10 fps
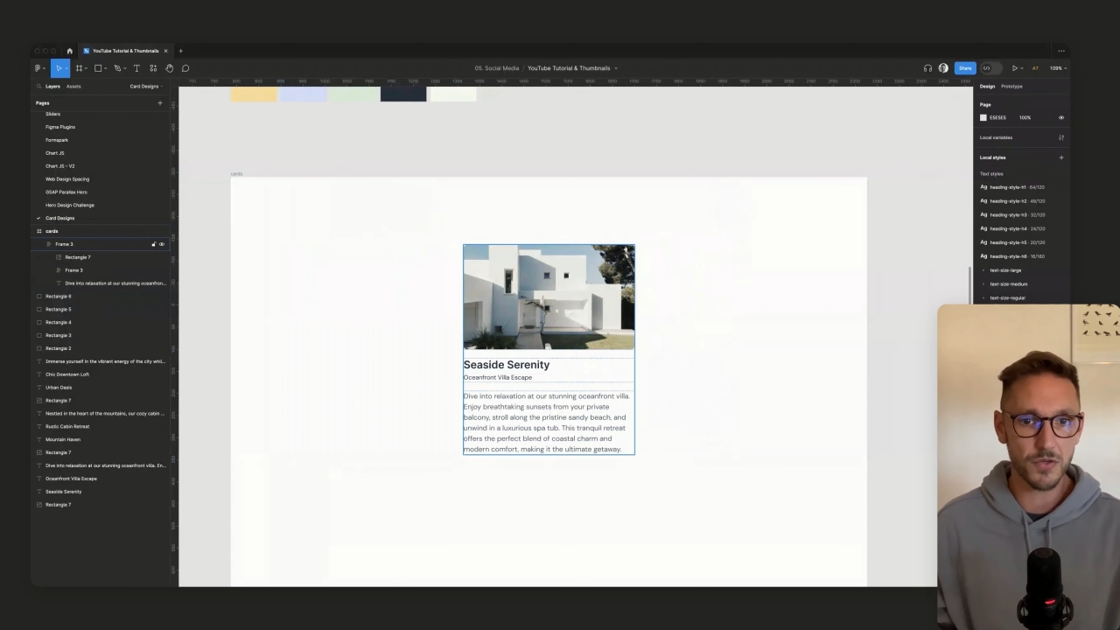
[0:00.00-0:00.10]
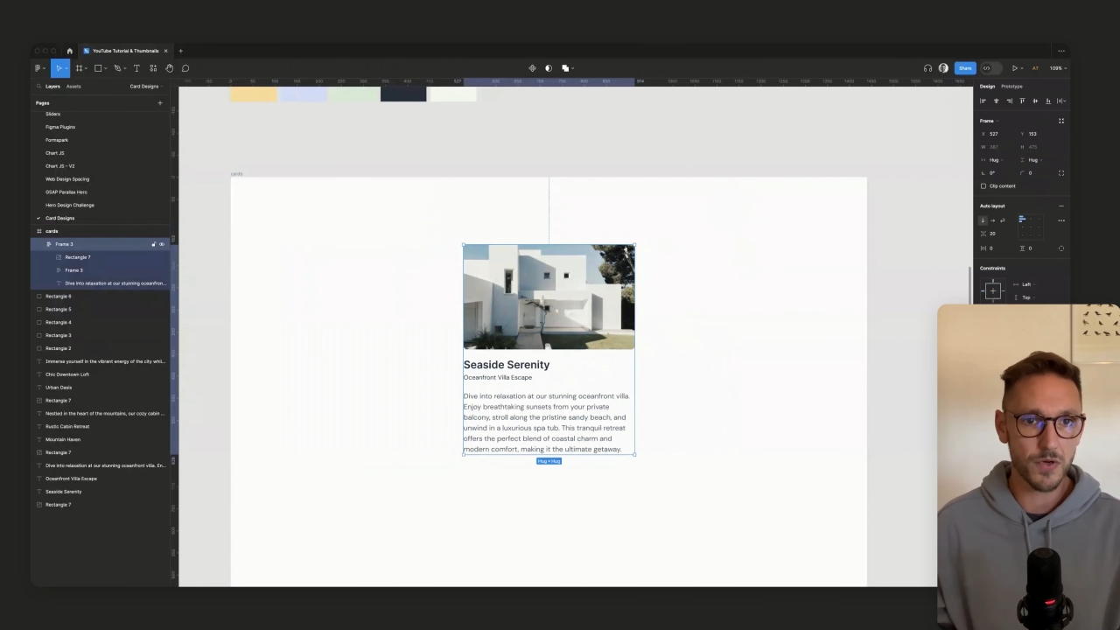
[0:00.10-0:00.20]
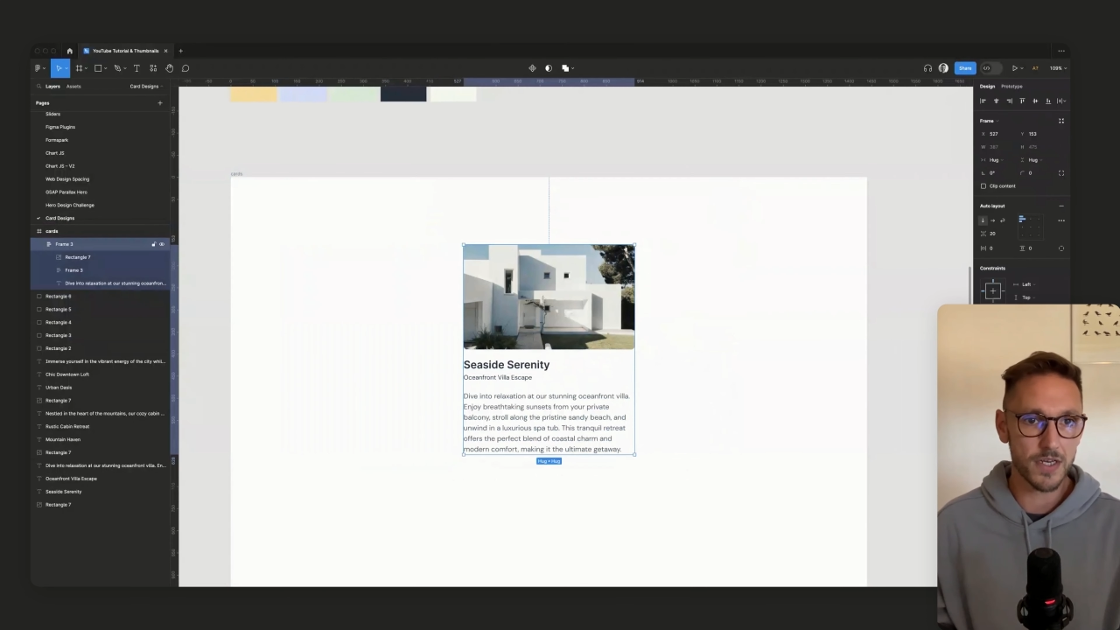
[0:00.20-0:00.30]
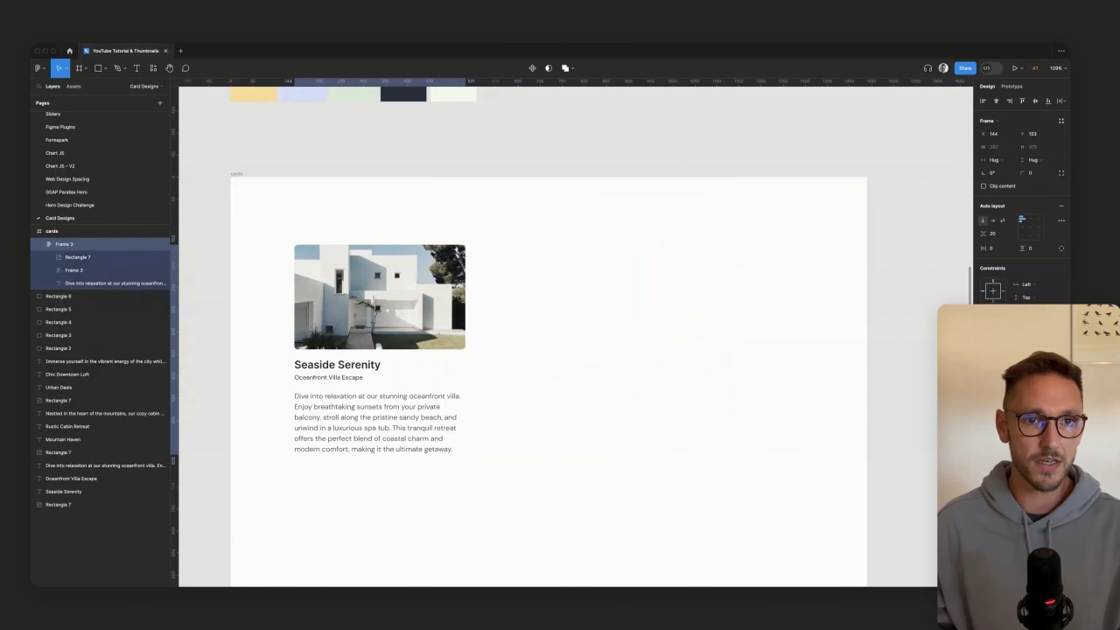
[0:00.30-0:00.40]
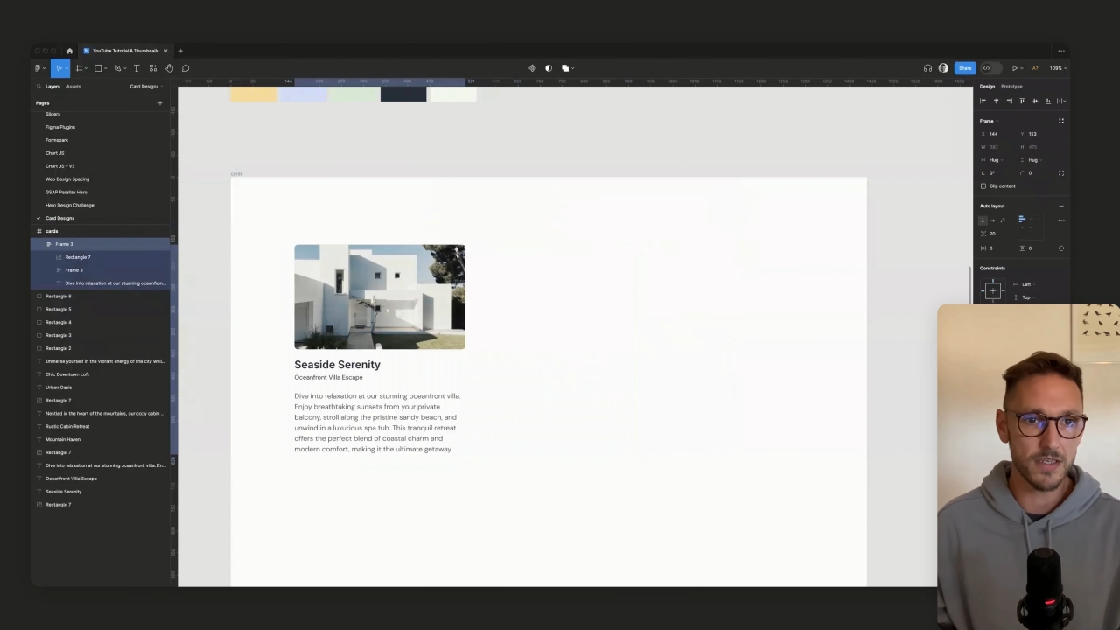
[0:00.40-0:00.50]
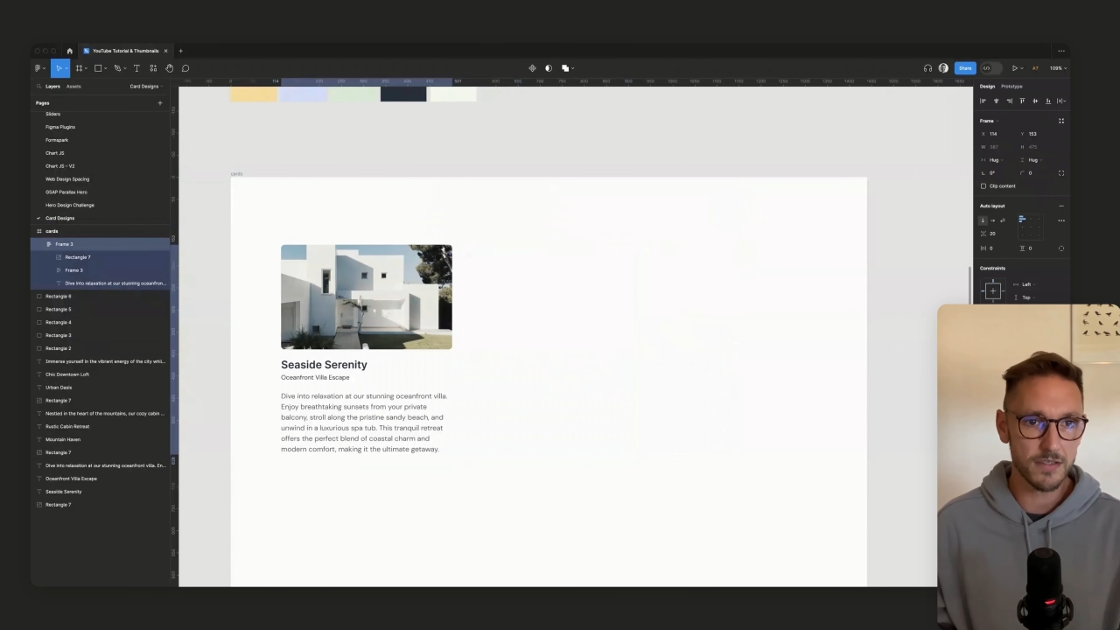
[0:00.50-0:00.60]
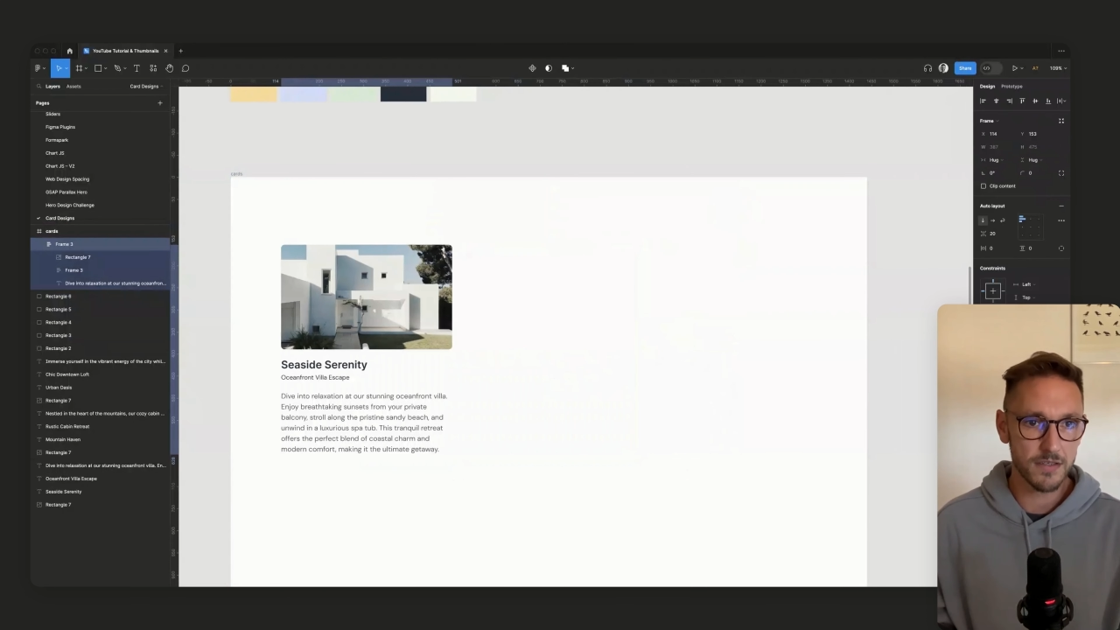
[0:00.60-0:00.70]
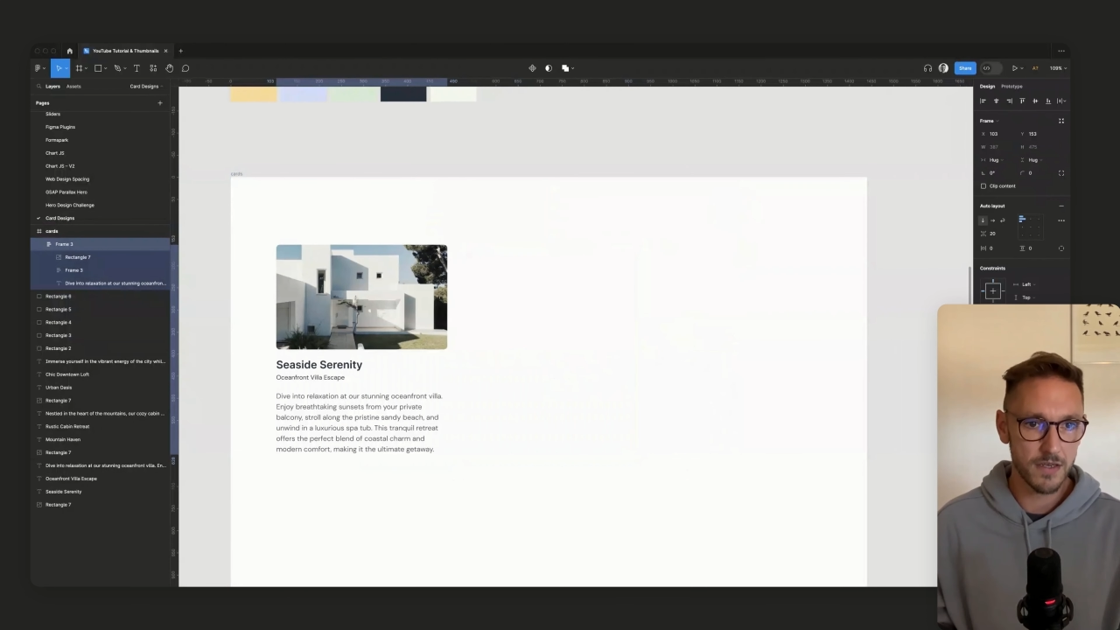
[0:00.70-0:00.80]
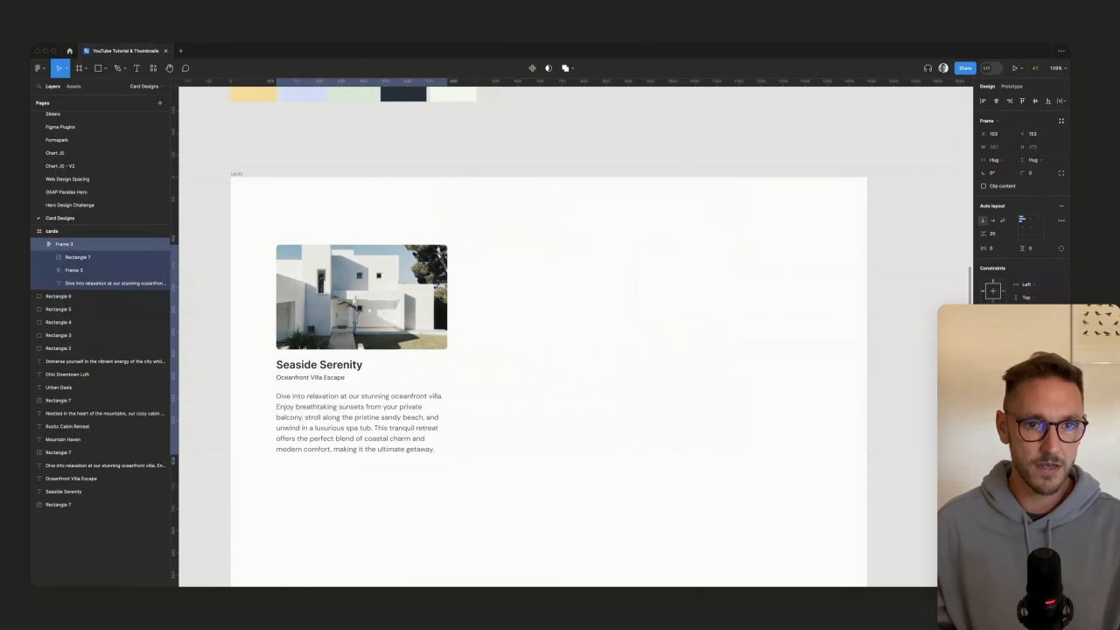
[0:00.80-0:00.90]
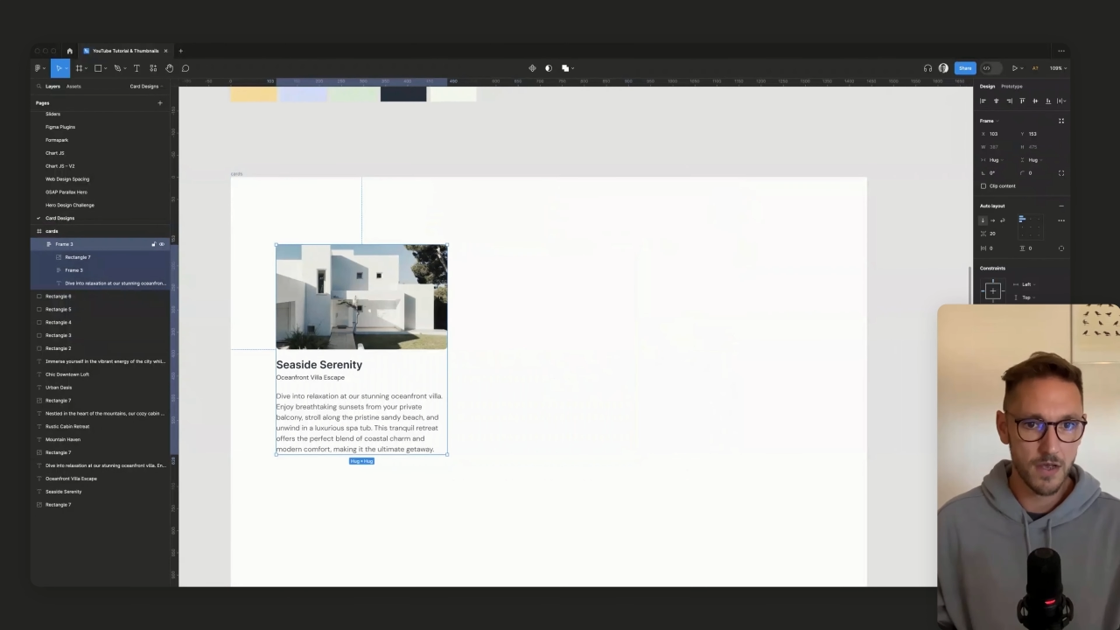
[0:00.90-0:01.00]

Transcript: quite nice.